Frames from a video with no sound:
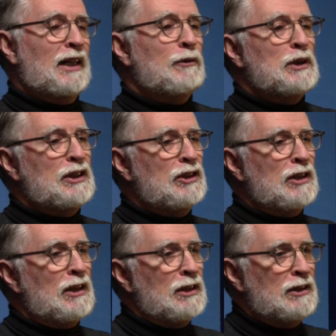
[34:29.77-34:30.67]
I was
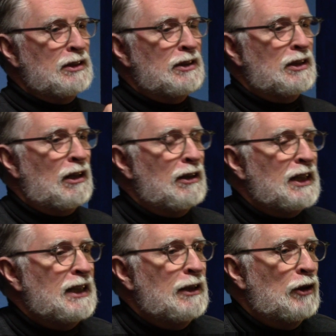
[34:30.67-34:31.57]
just
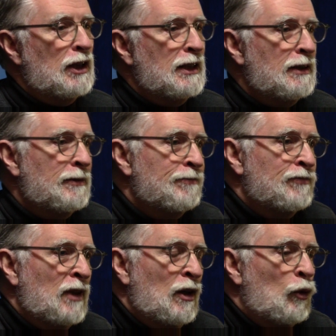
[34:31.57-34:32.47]
starting in on it
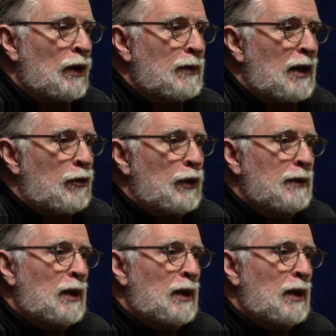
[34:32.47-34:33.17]
when my 3